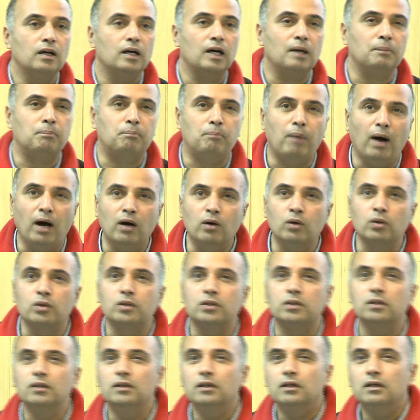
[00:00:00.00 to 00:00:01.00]

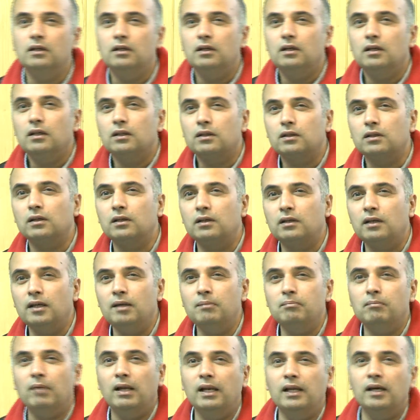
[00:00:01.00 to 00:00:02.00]
about 30
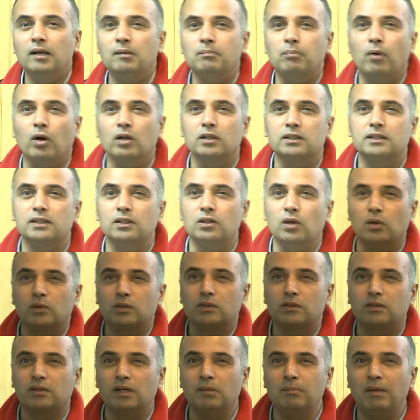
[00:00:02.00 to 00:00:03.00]
million policies, no,
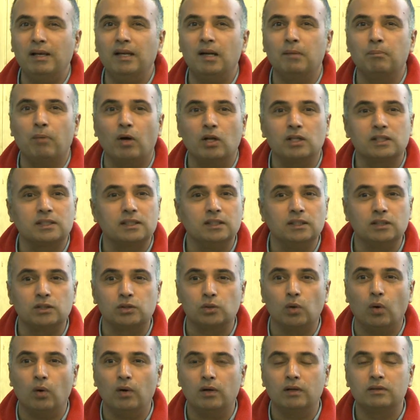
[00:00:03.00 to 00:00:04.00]
3 million policies
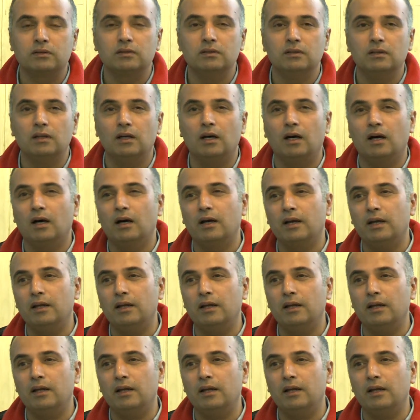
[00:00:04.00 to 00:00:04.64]
sold uh,